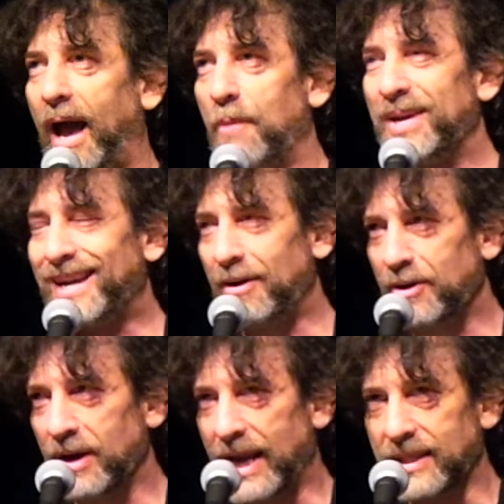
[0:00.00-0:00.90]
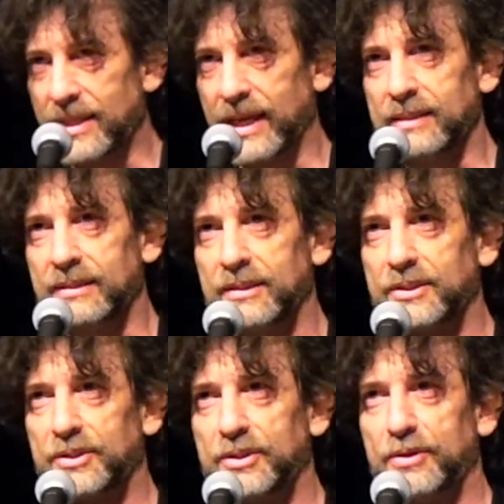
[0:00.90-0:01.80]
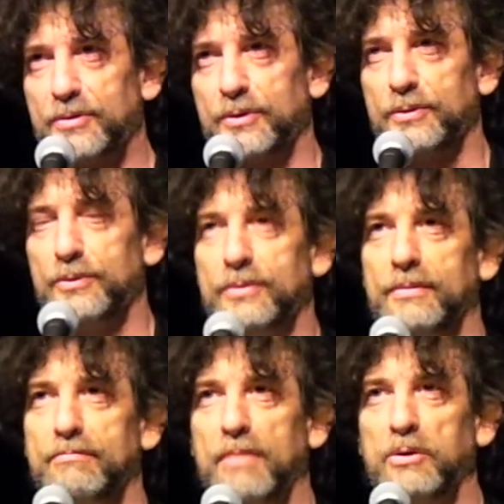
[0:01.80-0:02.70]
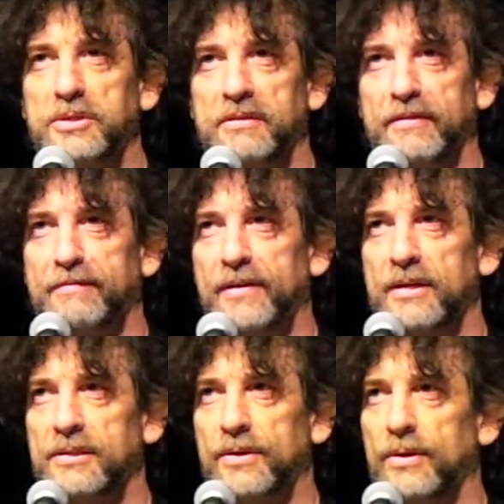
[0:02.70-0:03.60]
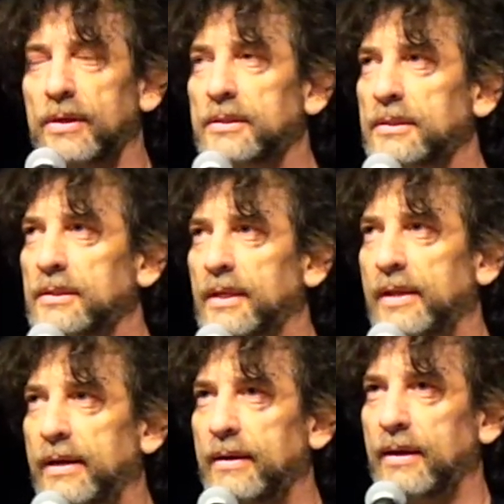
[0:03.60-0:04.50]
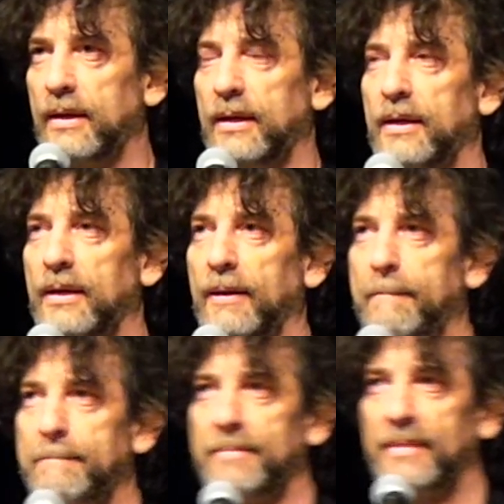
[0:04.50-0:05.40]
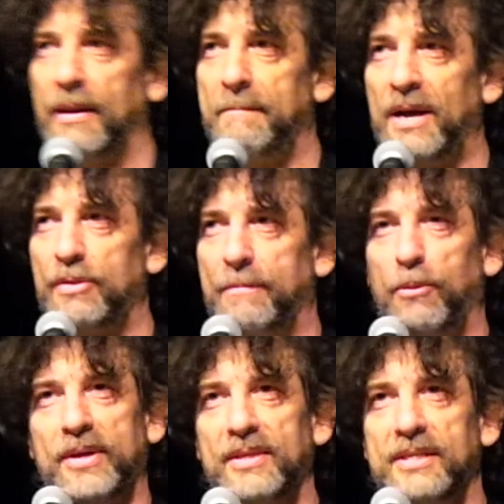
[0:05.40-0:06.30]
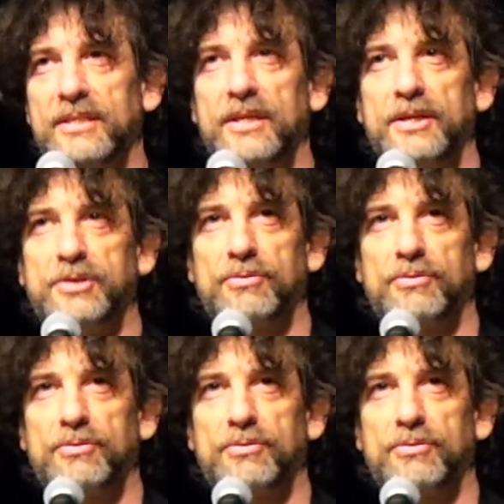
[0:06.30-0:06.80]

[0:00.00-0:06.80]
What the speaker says: And we carried on like this through most of the first course, and then about the point the dessert